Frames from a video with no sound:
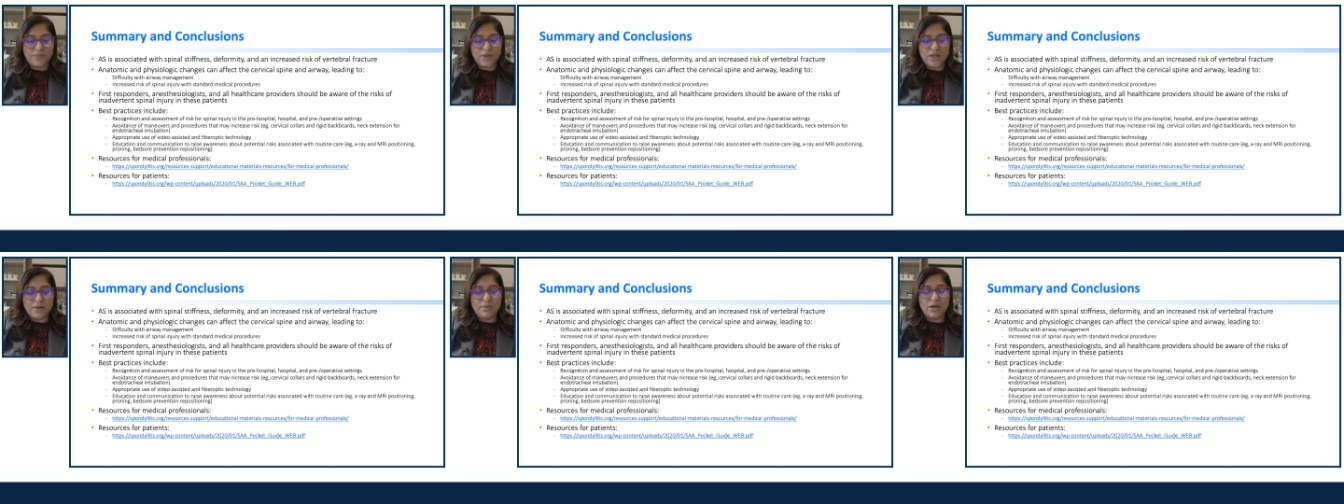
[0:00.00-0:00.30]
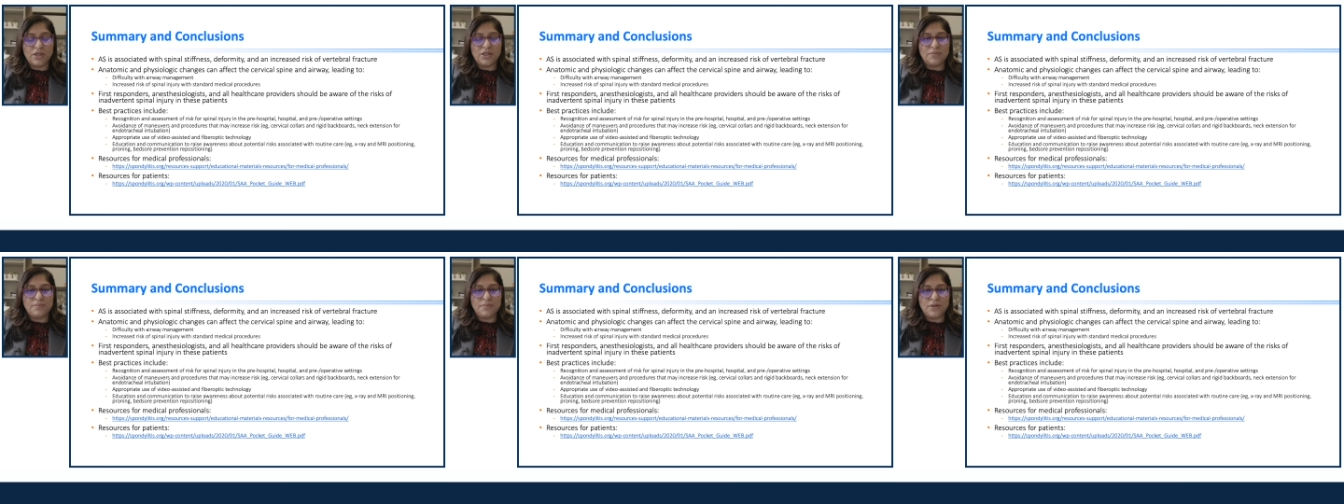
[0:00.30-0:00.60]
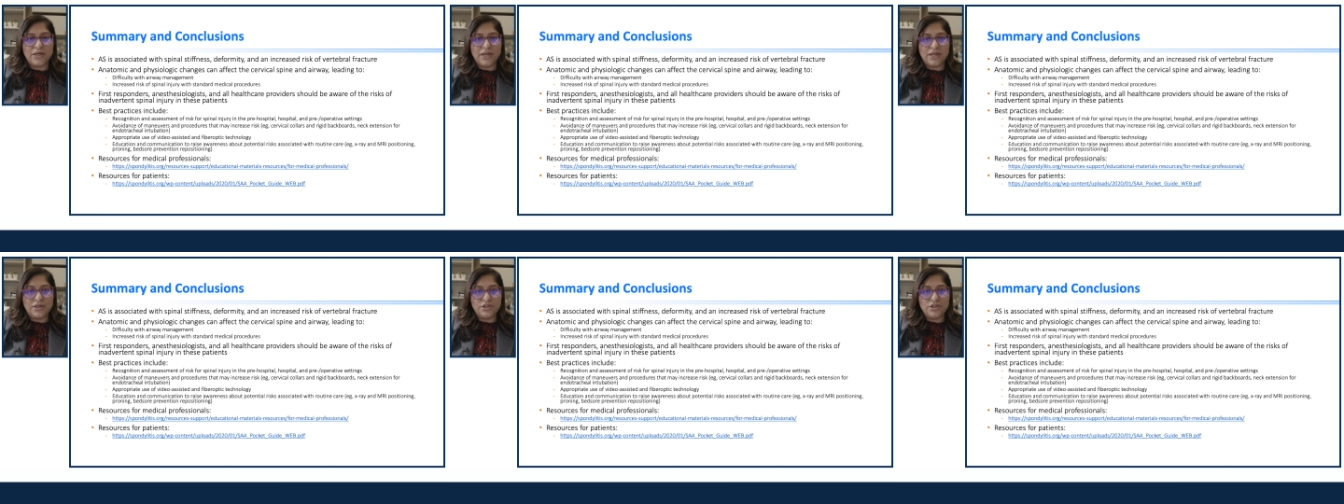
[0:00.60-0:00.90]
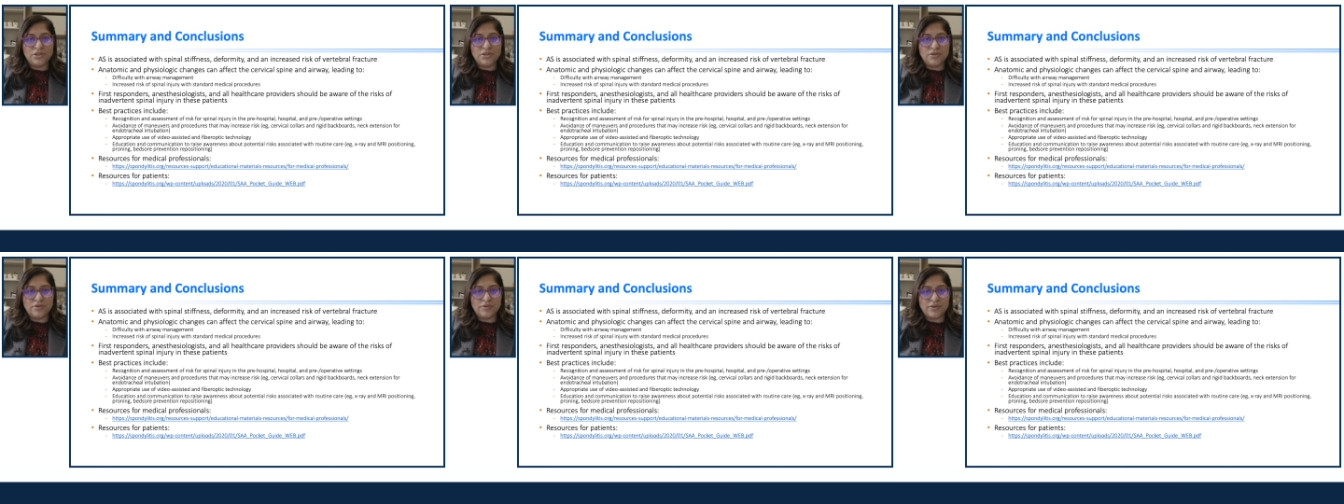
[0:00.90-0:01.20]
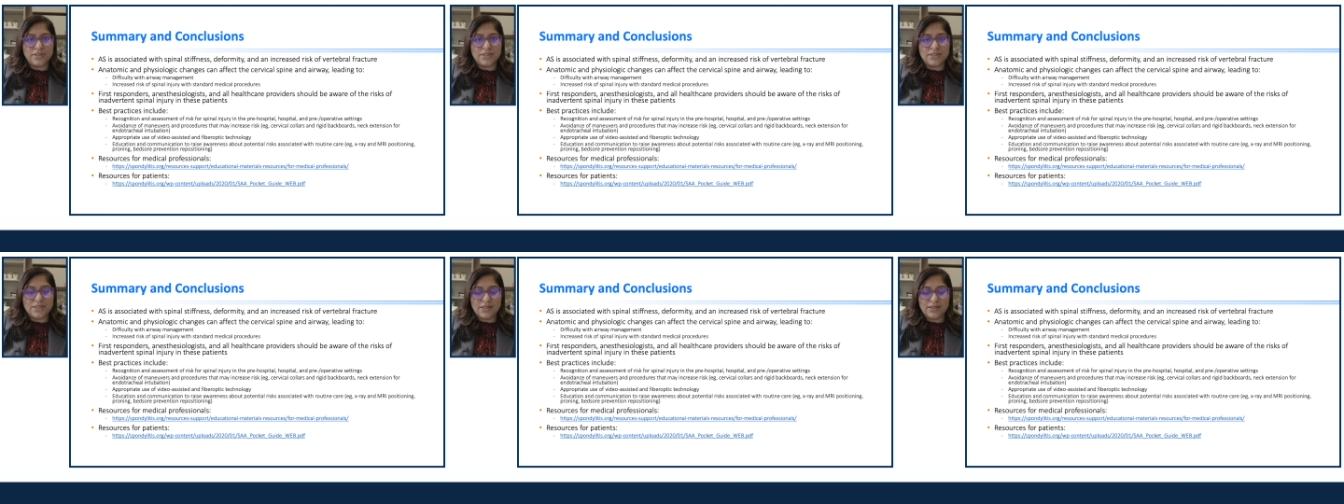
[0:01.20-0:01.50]
about the potential
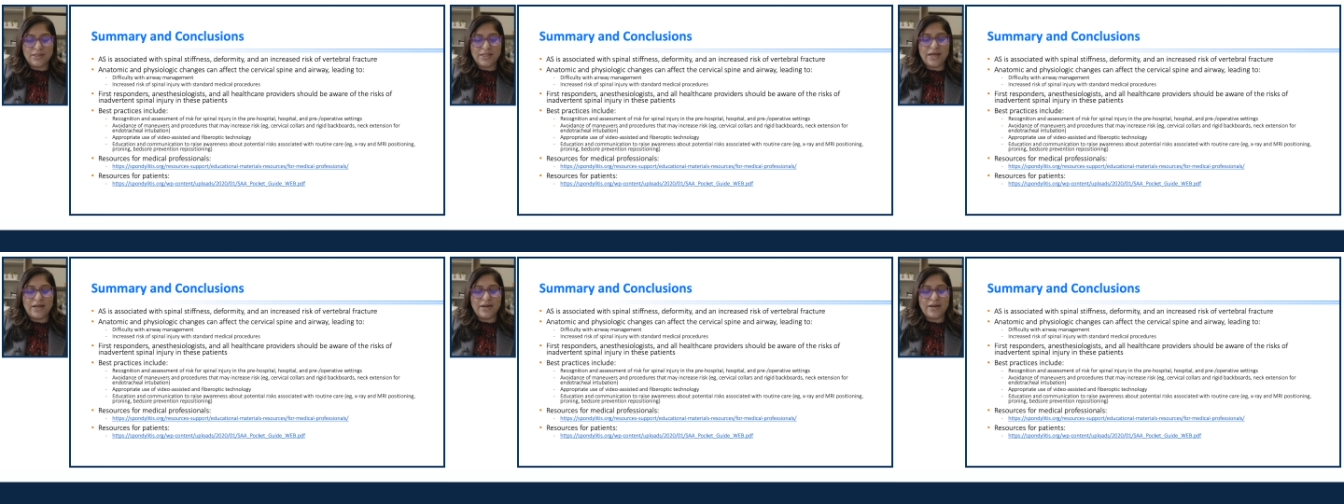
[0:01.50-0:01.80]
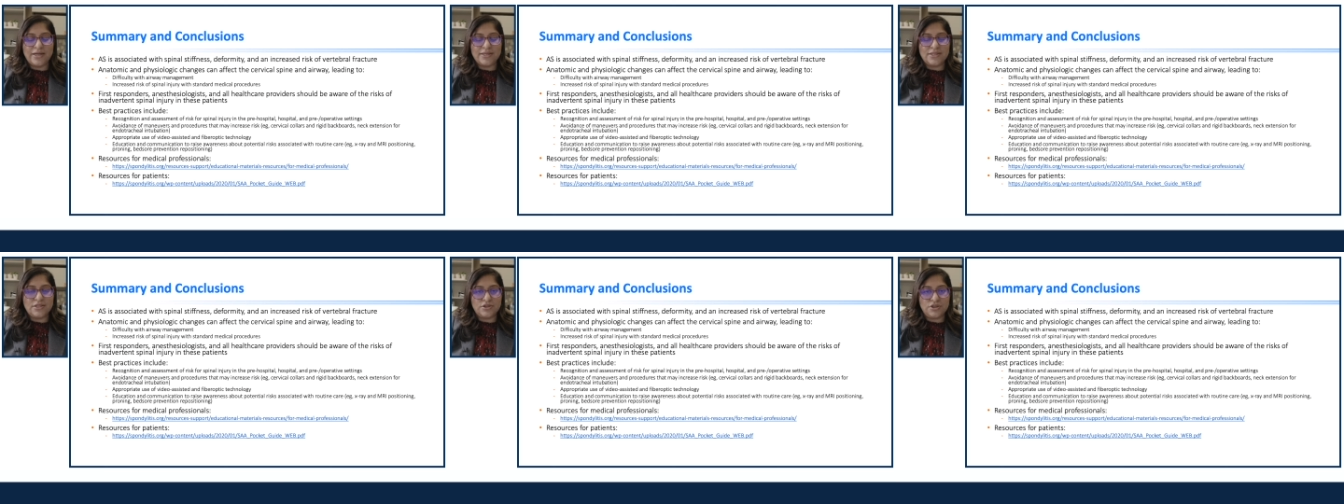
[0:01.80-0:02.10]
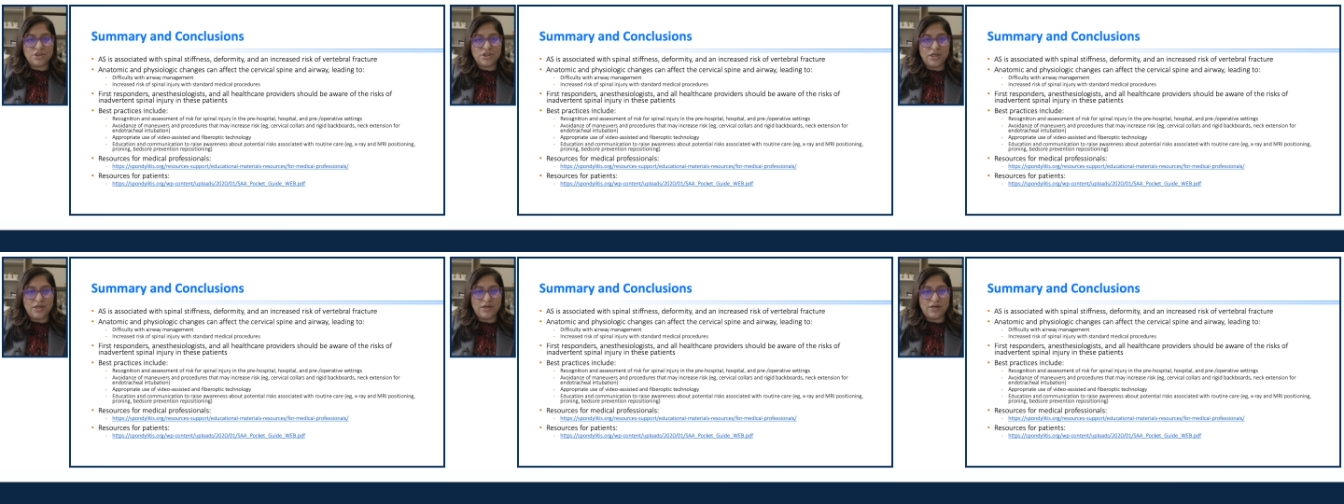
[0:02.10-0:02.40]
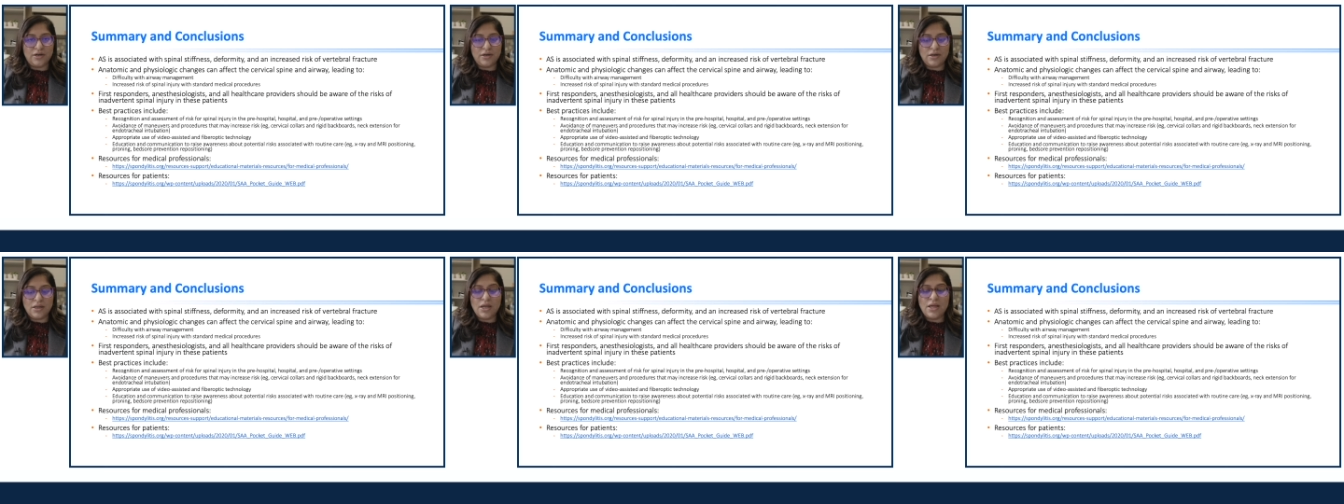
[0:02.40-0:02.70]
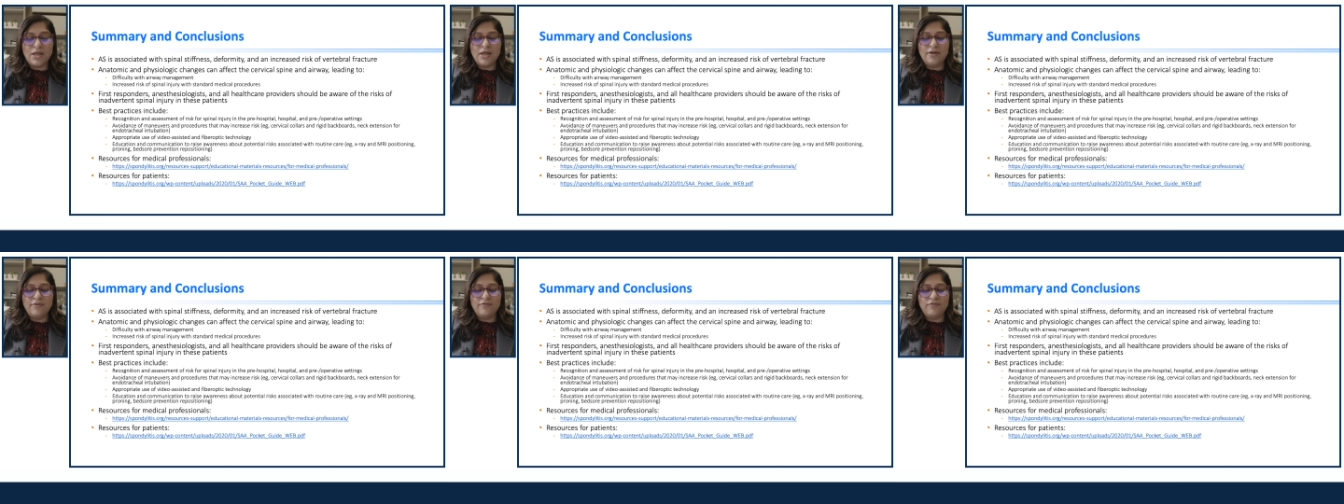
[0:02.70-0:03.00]
risks that are associated
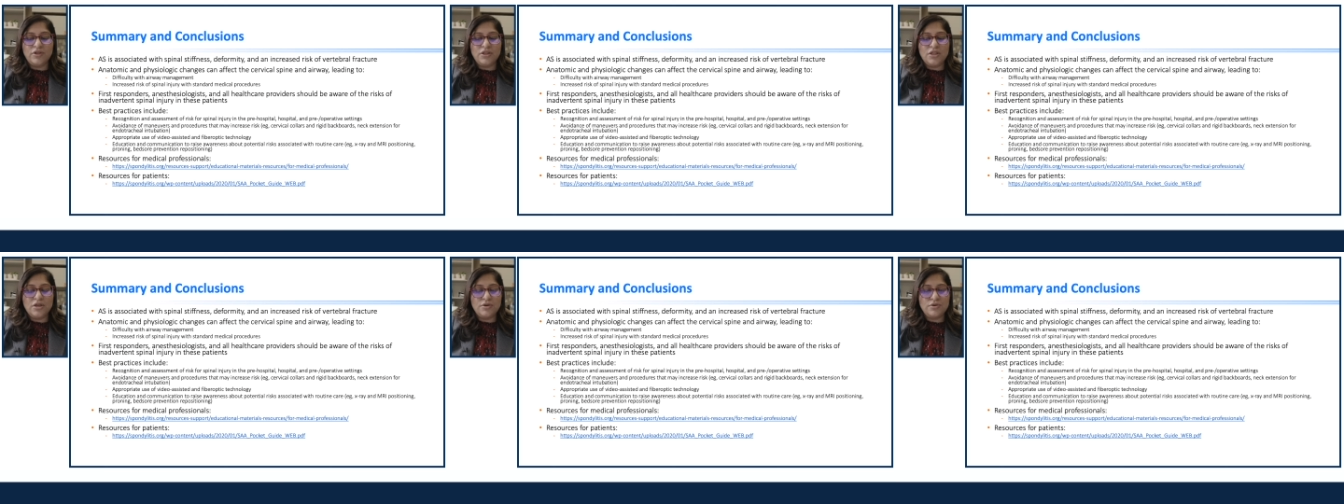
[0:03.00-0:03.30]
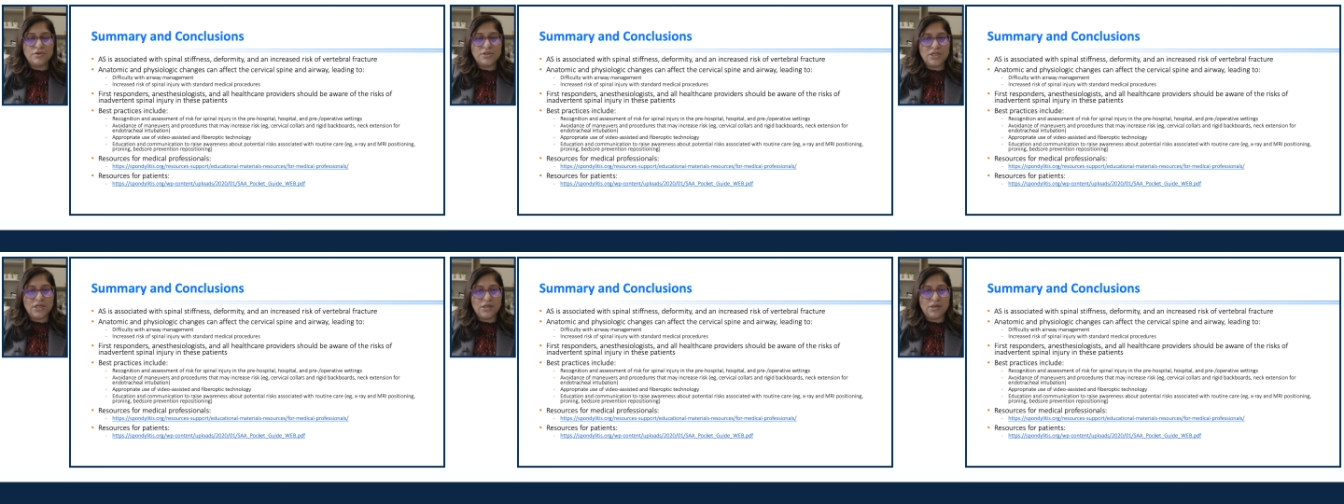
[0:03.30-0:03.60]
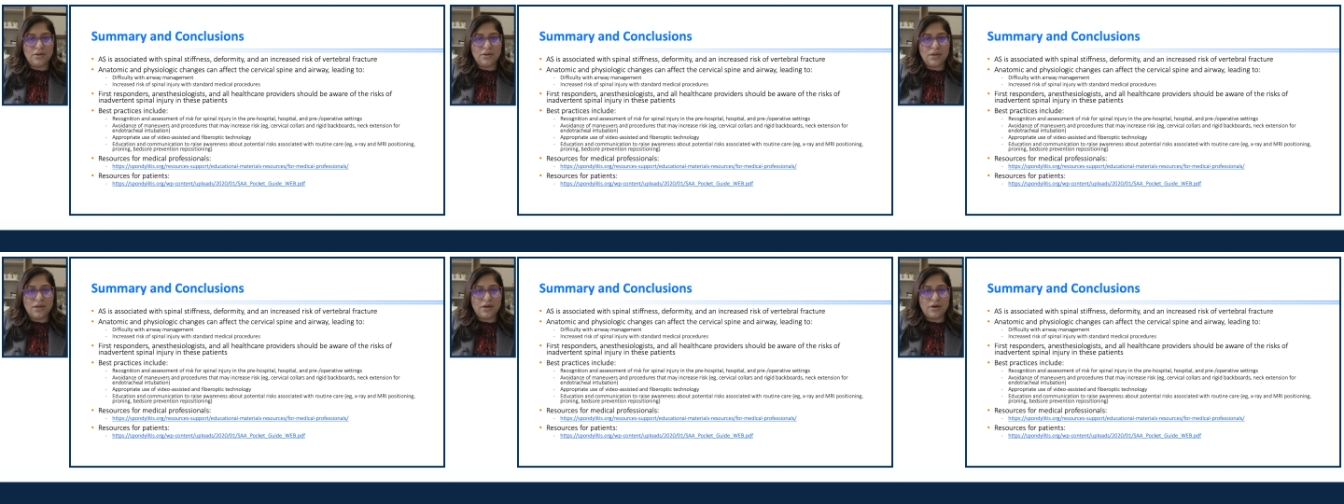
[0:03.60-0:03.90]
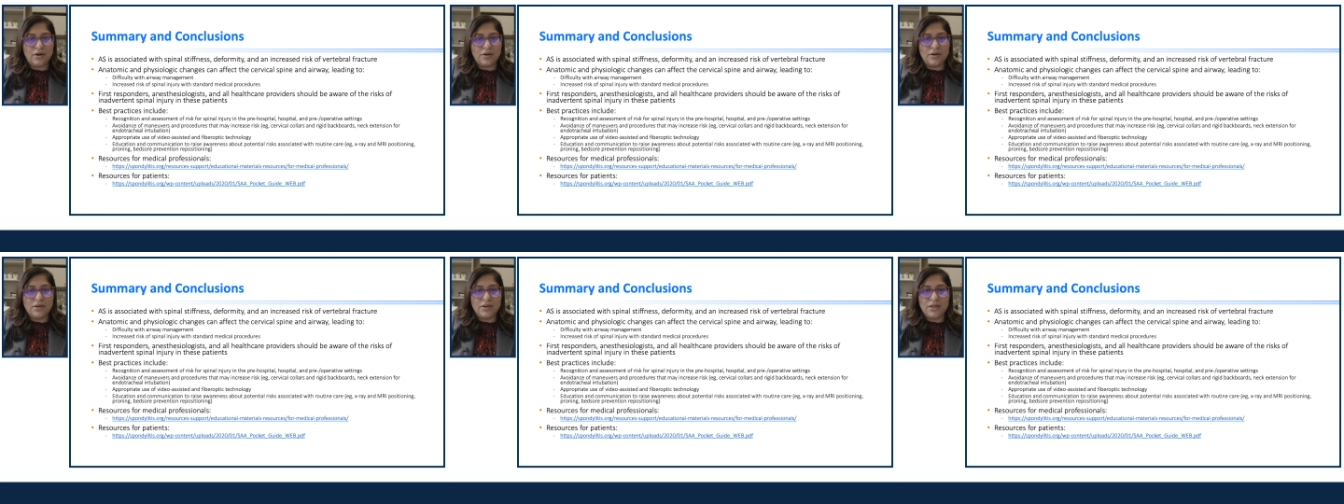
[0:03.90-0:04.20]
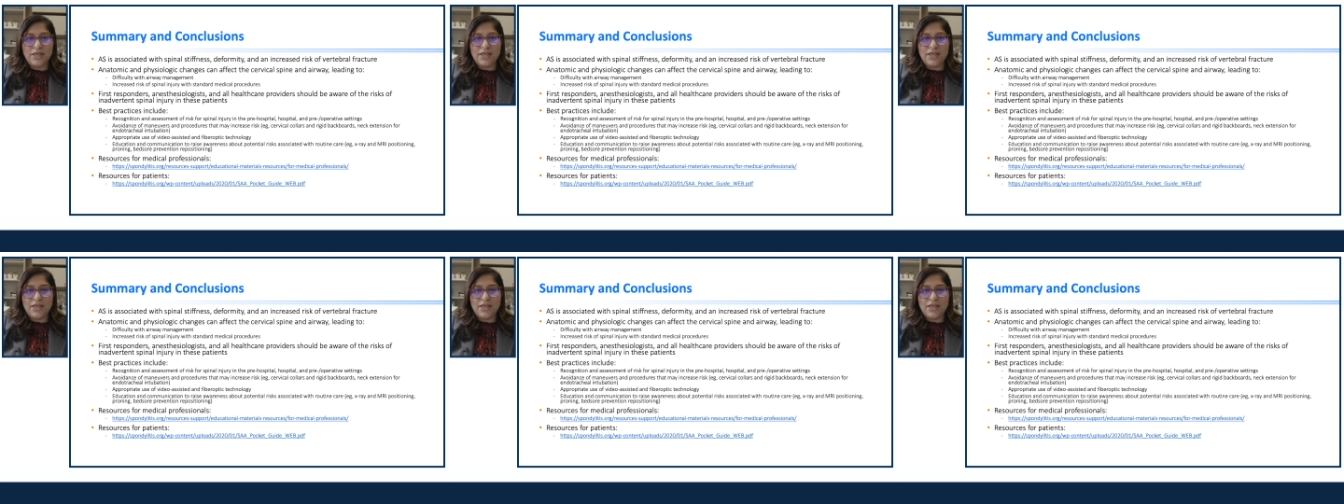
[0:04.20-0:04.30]
with the routine care,